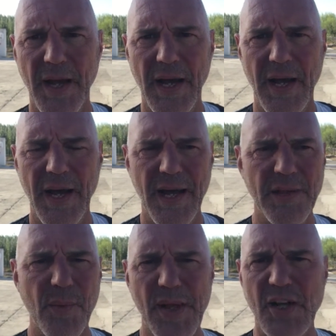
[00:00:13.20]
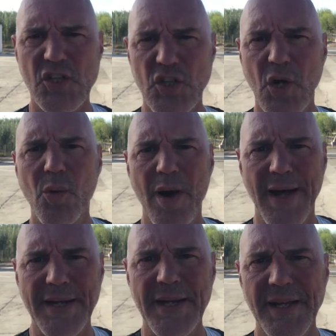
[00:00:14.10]
on the way to
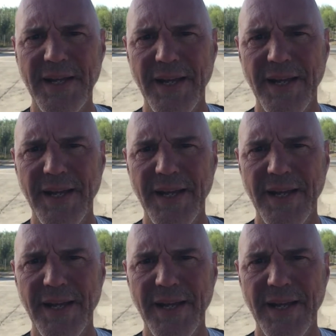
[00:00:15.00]
Jiguan,